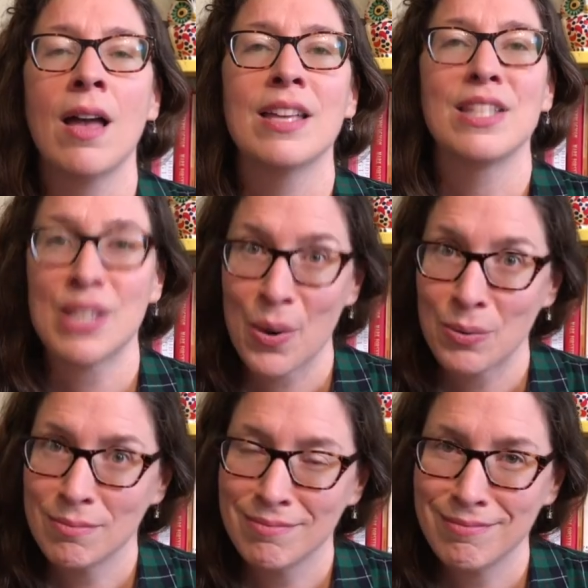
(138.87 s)
So,
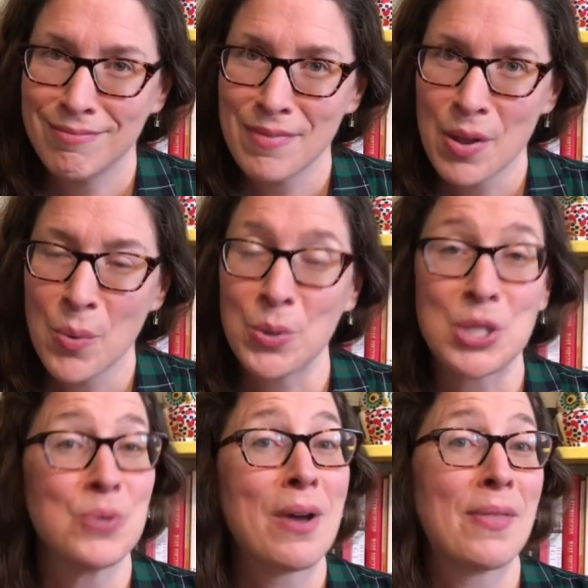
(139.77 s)
would
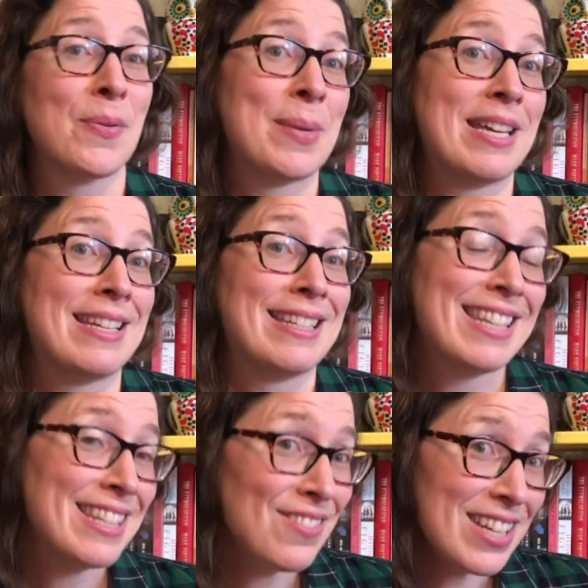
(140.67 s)
you rather be
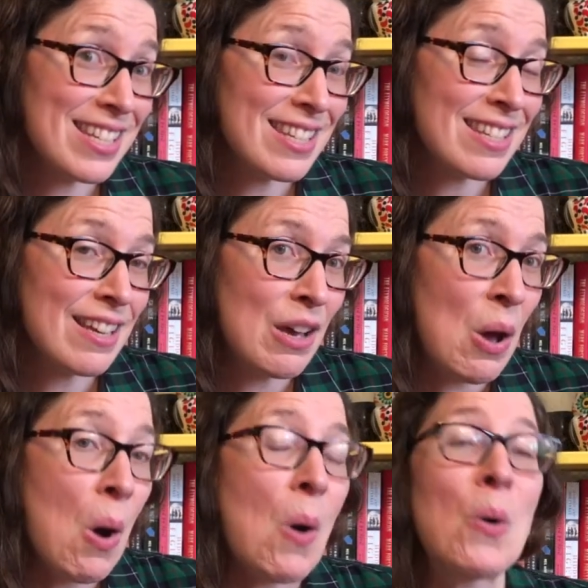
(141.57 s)
Sisyphus
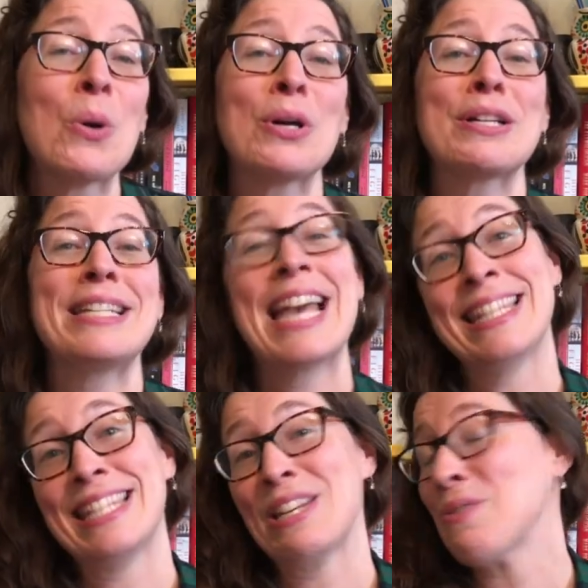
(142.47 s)
or
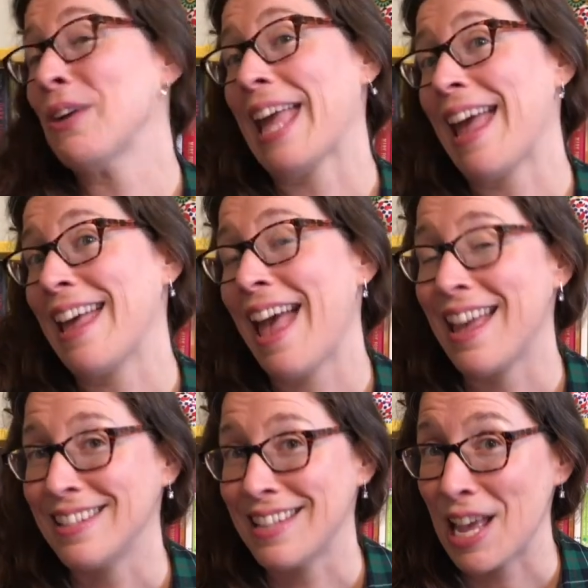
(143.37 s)
Tenzing Norgay
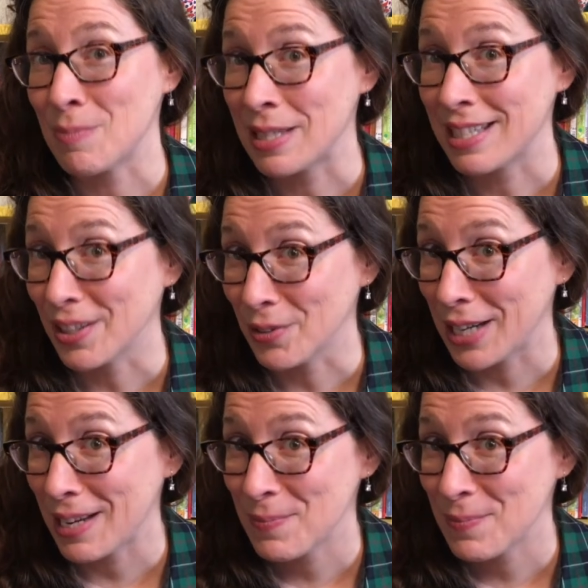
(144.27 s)
and Edmund Hillary?